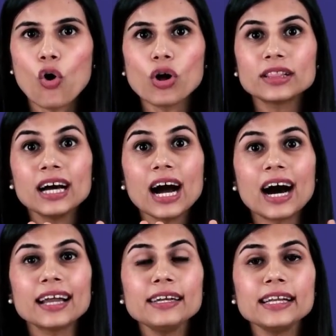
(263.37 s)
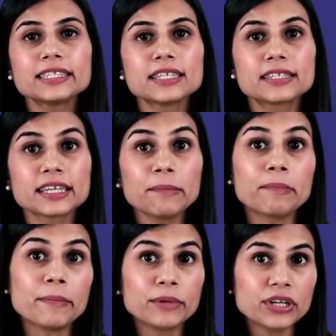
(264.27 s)
All the unnecessary
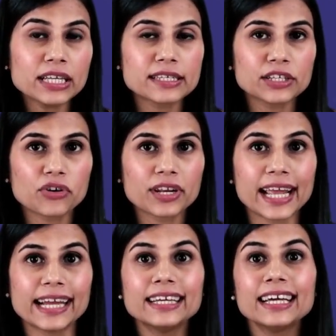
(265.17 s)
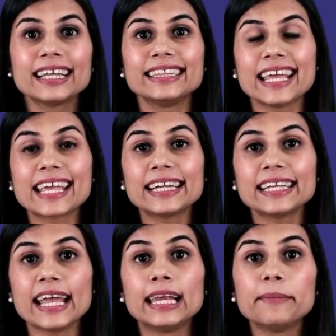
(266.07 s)
memories in your head, they get
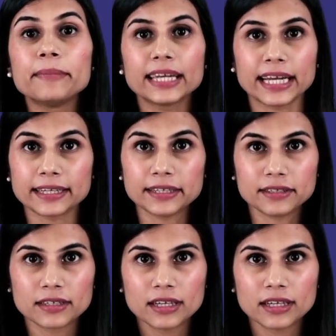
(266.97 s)
eliminated.